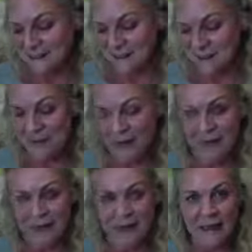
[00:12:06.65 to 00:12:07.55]
so many
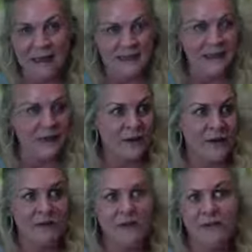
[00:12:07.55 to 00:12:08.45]
of my clients saying they're
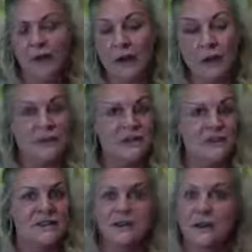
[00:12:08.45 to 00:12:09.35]
having very
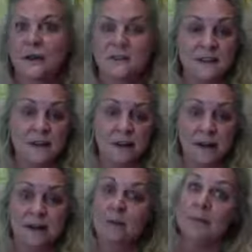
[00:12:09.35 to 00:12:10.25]
lucid dreams that are
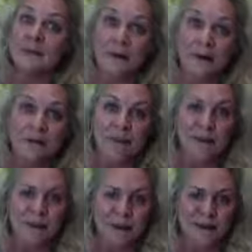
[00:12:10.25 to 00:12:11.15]
a little bit
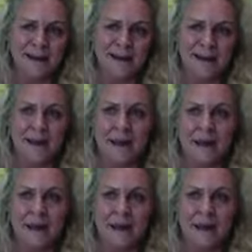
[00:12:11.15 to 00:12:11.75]
terrifying right now.